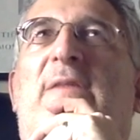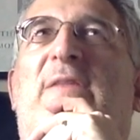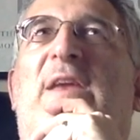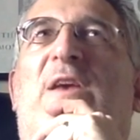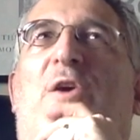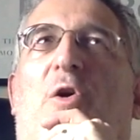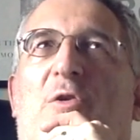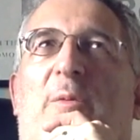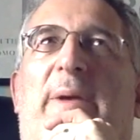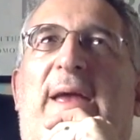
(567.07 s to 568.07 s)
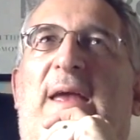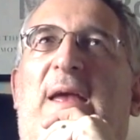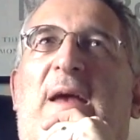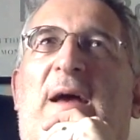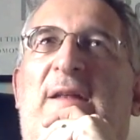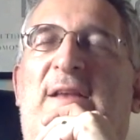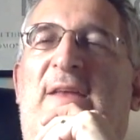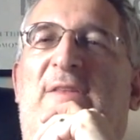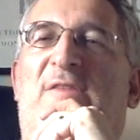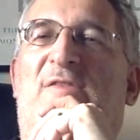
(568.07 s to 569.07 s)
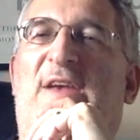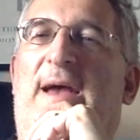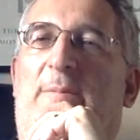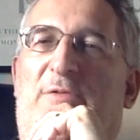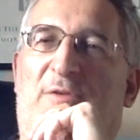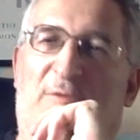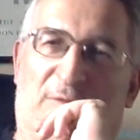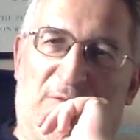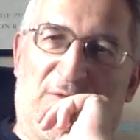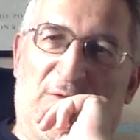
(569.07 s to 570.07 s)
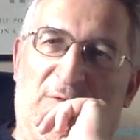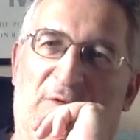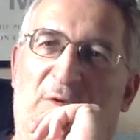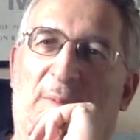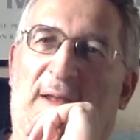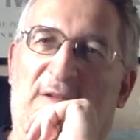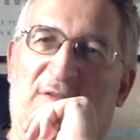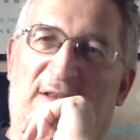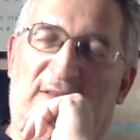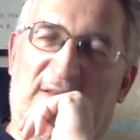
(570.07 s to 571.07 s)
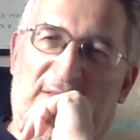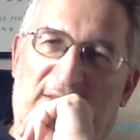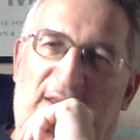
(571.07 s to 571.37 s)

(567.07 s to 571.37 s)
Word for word: the economy and yet the depth of sort of humanity that,